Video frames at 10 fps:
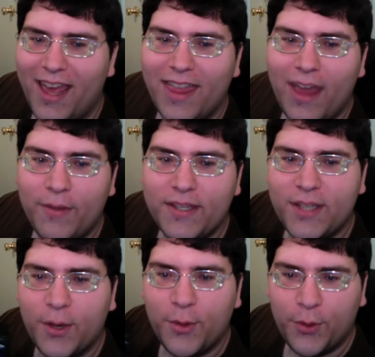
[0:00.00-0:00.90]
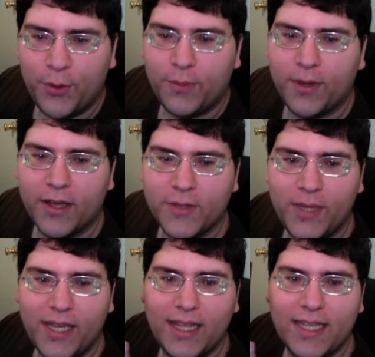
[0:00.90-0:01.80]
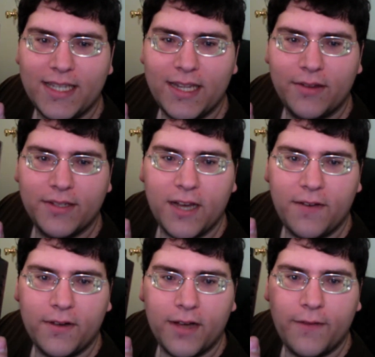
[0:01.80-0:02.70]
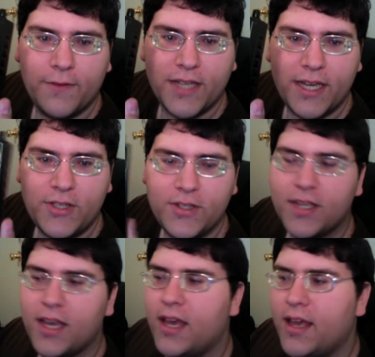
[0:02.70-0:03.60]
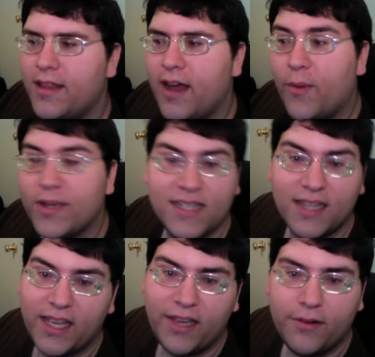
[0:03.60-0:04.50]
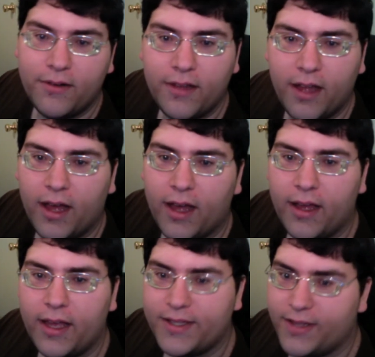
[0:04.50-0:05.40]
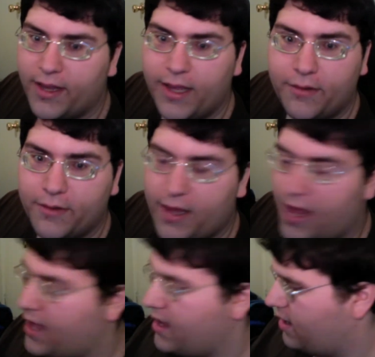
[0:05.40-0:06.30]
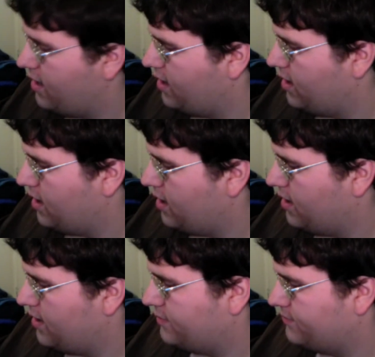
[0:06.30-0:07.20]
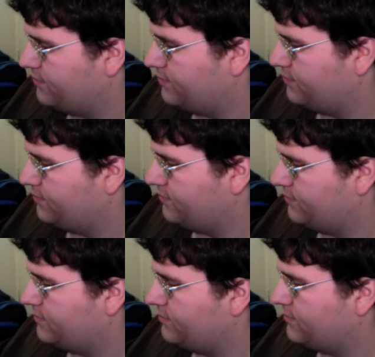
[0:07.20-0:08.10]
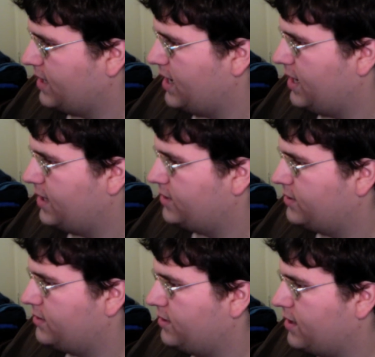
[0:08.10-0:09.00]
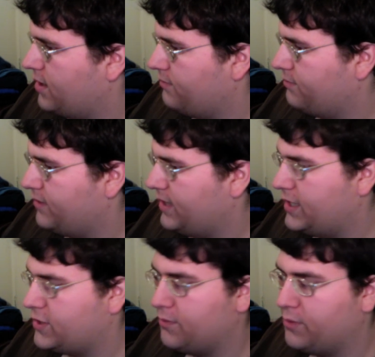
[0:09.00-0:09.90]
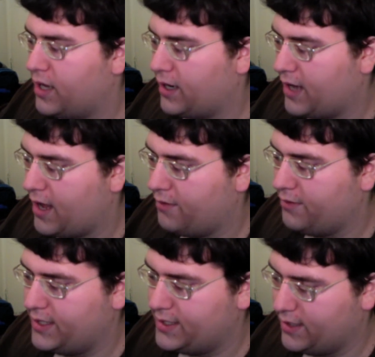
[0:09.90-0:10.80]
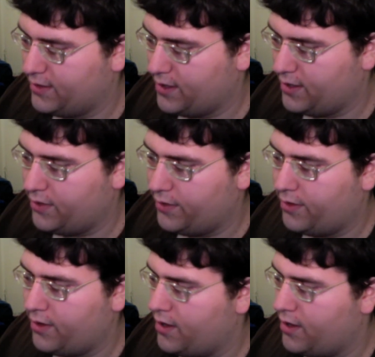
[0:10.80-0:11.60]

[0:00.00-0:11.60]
that was so cool because we could listen in on cell phone conversations. Now it wasn't legal. Uh, it's not legal today, um, and you know these are blocked out. These cannot do it.